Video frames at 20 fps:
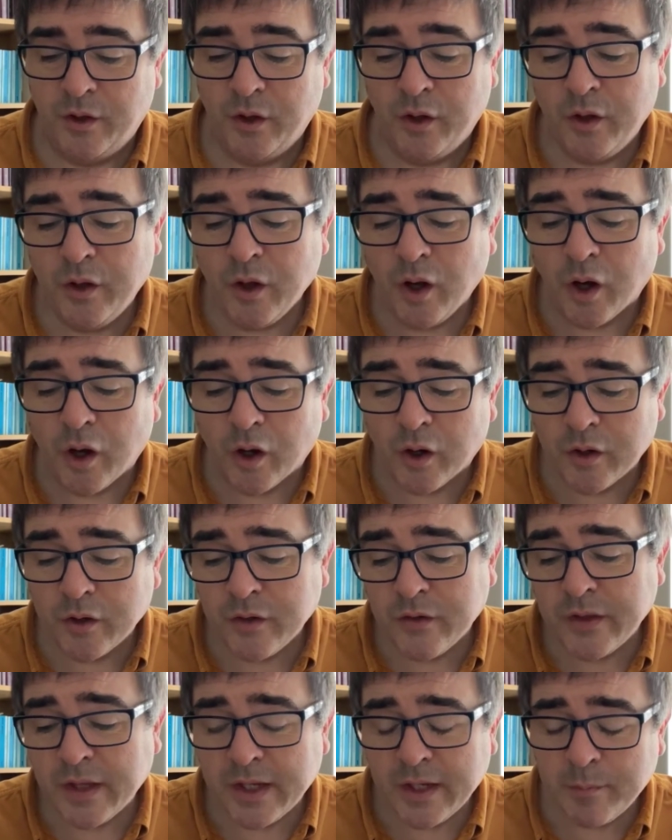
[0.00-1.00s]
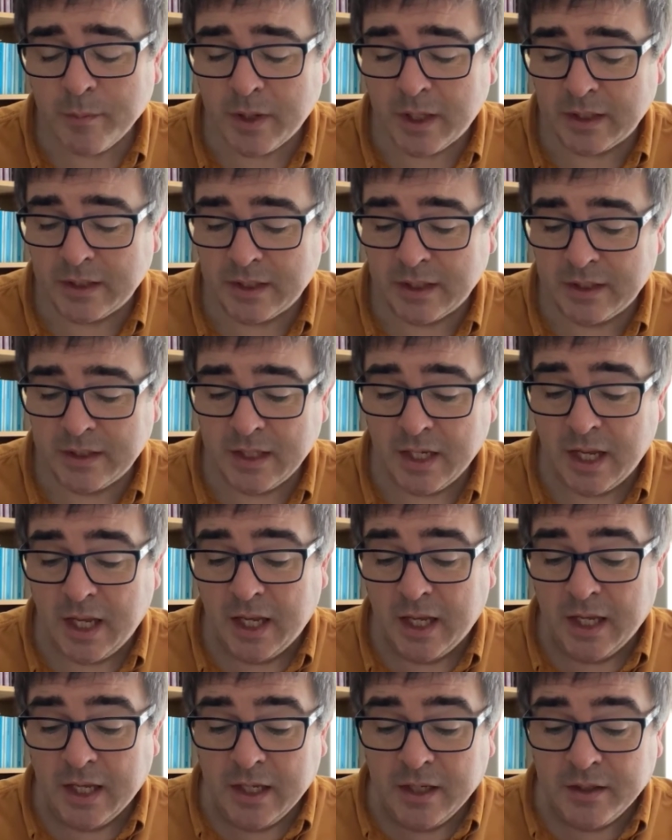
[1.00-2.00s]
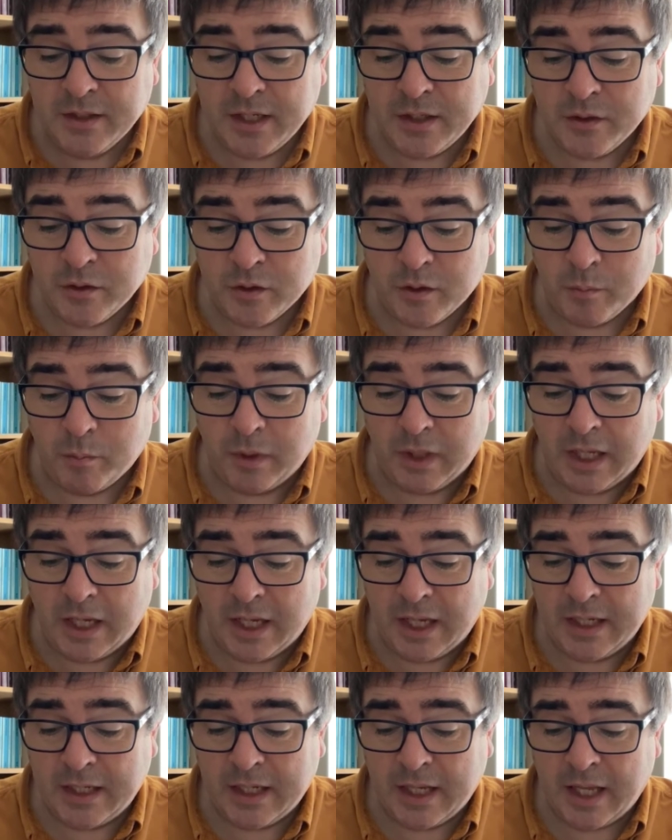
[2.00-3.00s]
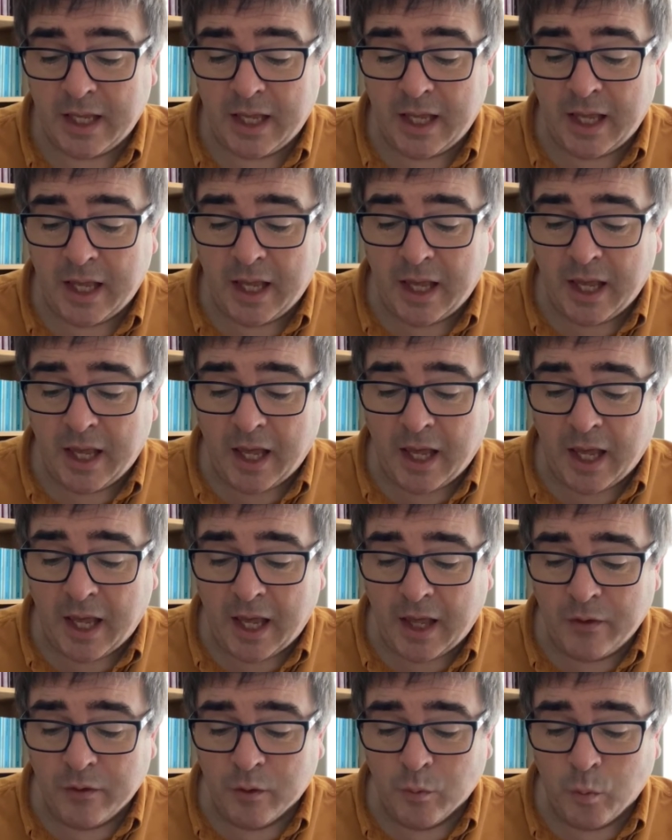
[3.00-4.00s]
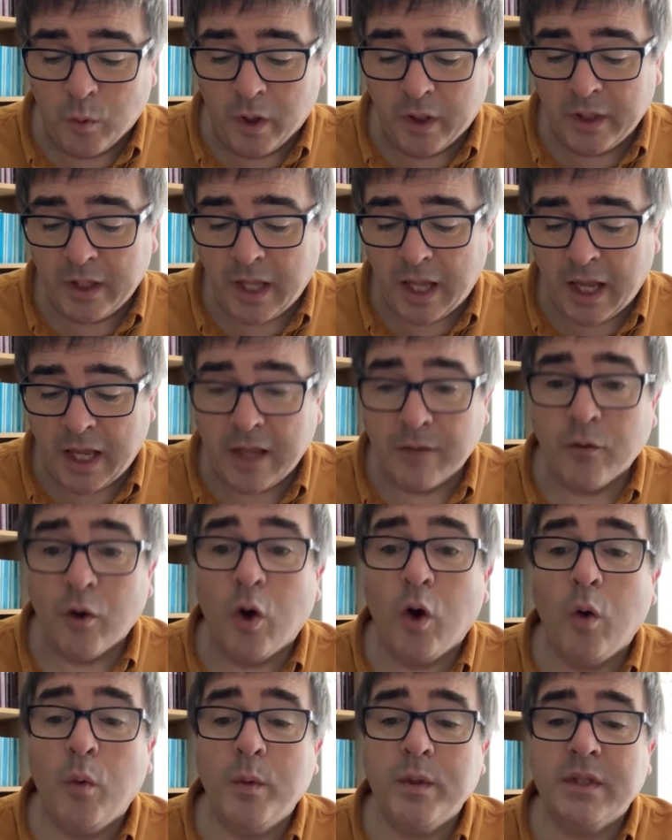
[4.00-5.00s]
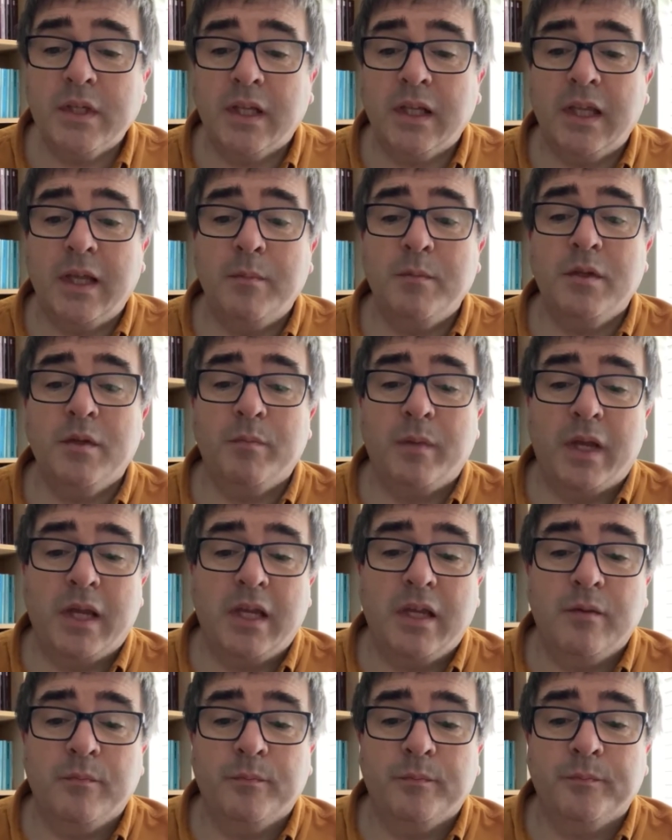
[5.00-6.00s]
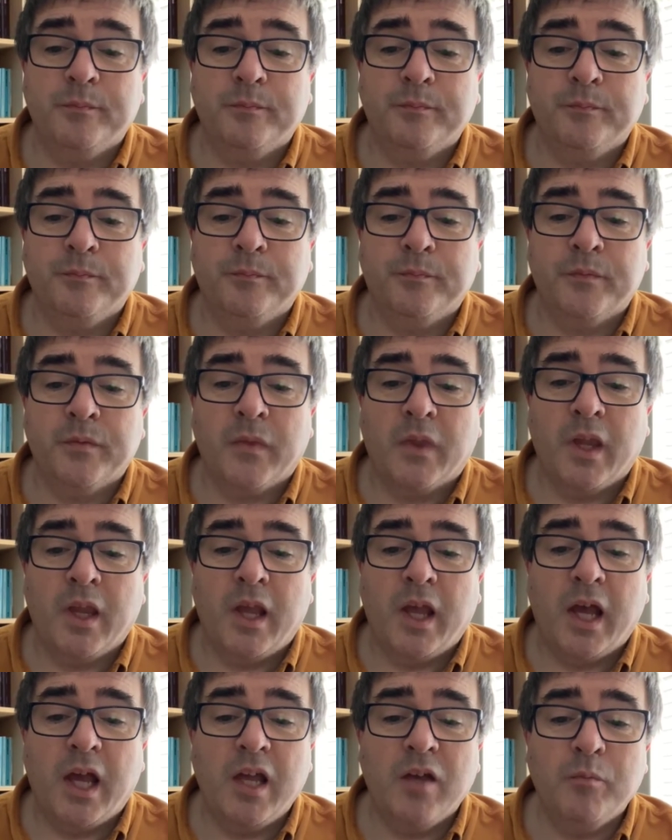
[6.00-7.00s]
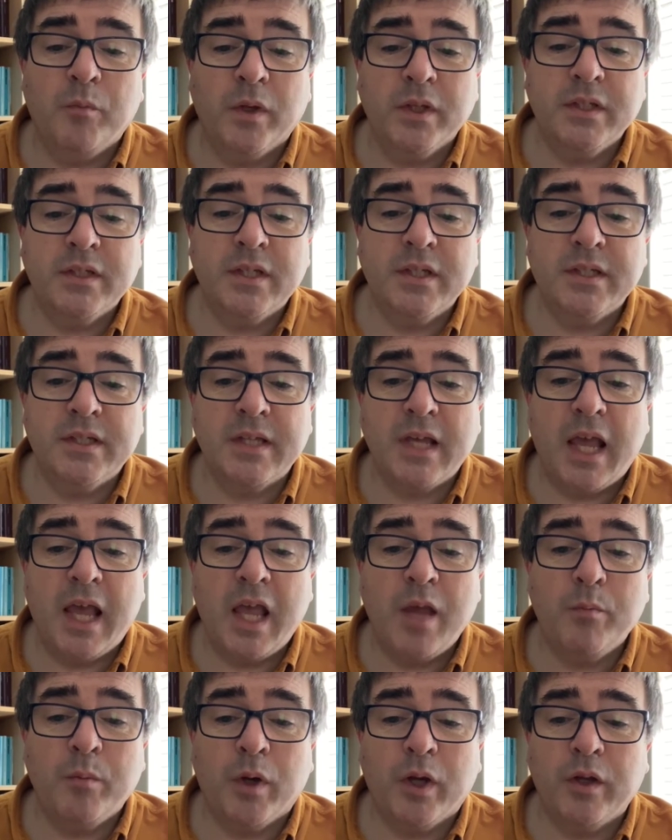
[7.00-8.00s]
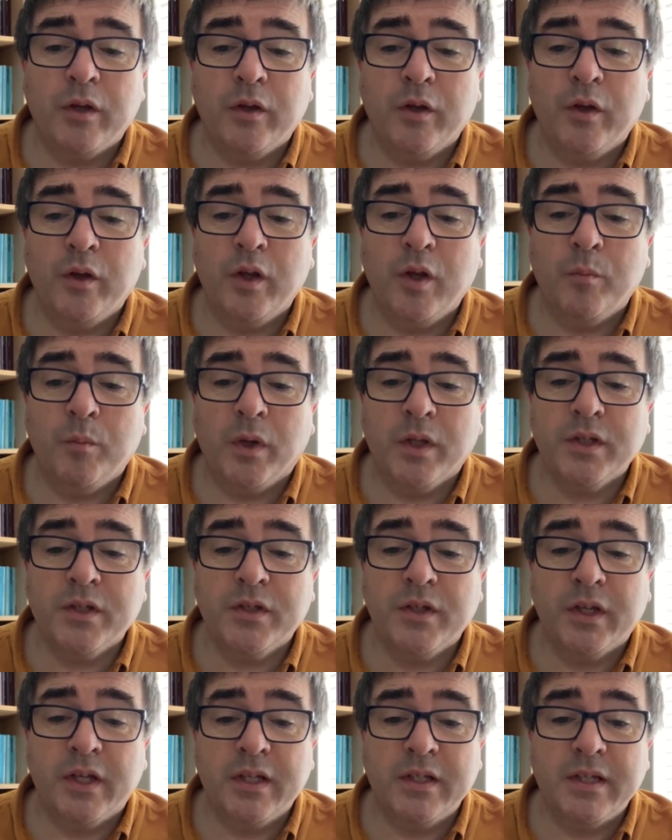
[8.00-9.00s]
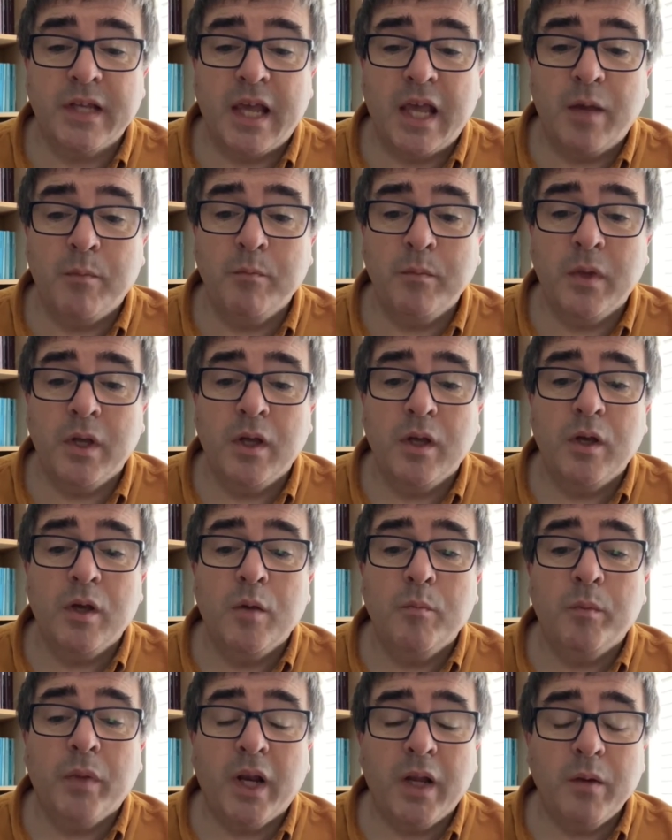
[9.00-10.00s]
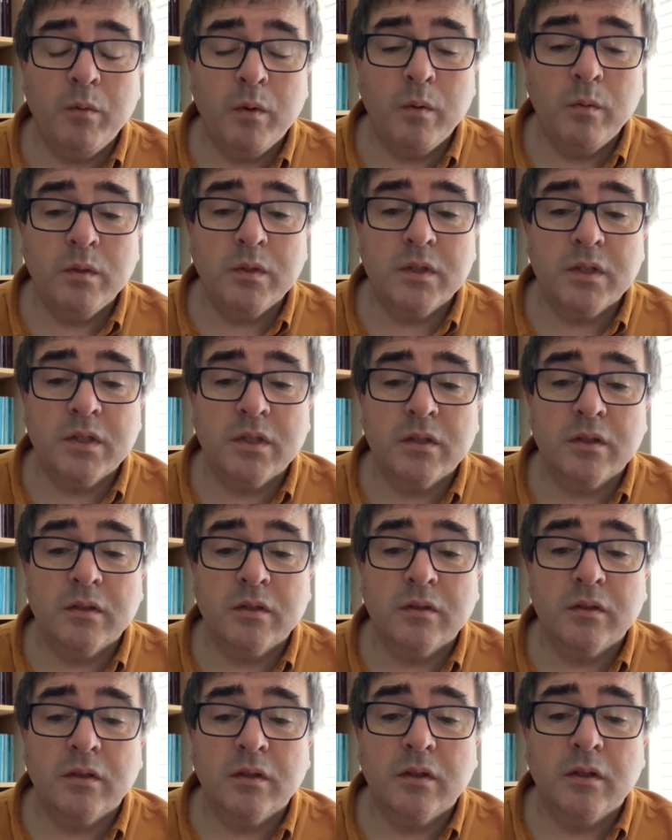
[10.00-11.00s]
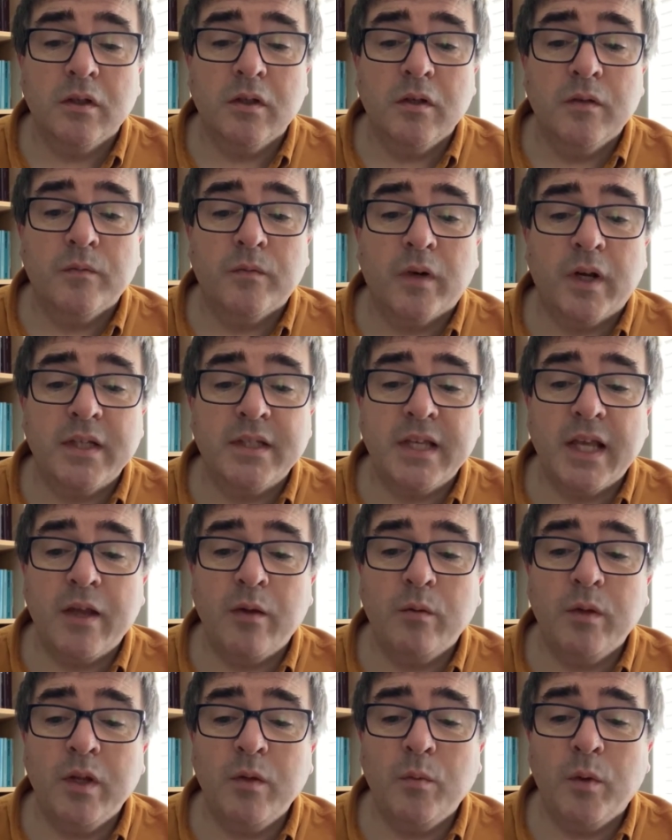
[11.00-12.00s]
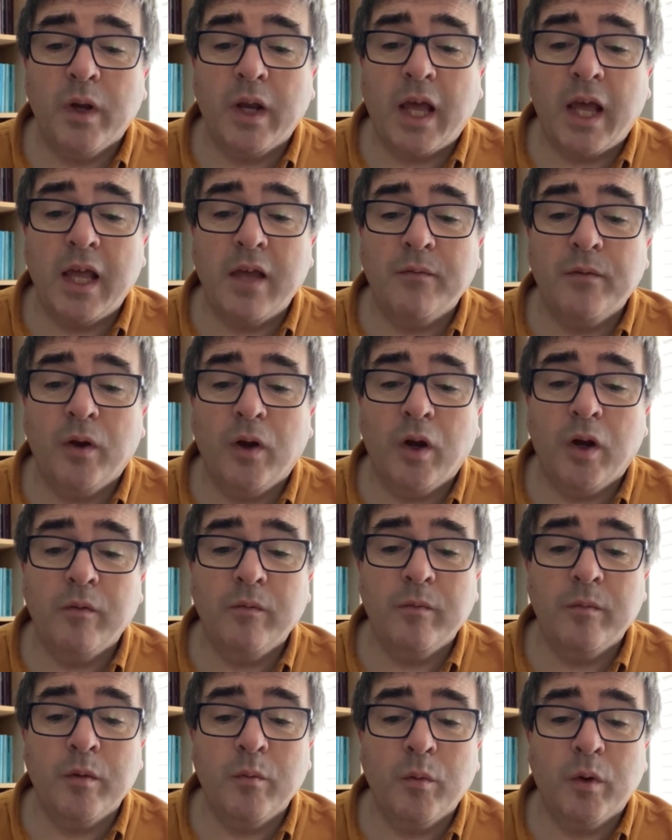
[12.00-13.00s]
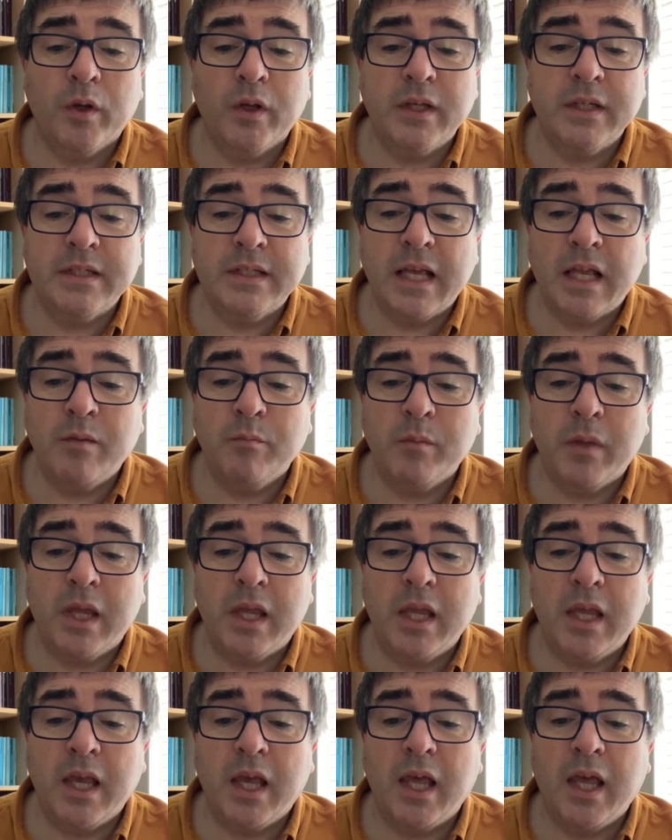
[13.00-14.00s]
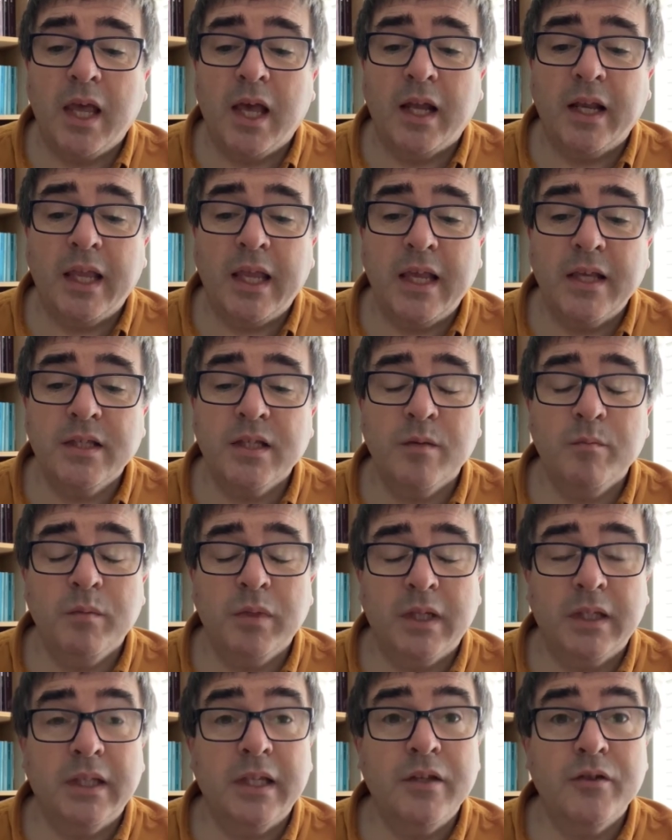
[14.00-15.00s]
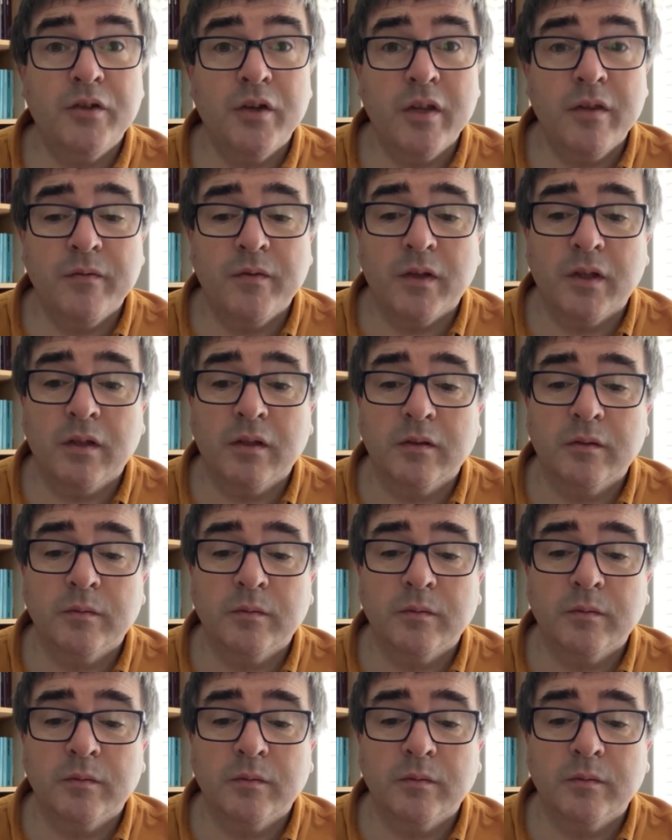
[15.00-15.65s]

Who are you, they demanded. Jesus replied, the one I have always claimed to be. I have much to say about you and much to condemn, but I won't. For I say only what I have heard from the one who sent me, and he is completely truthful.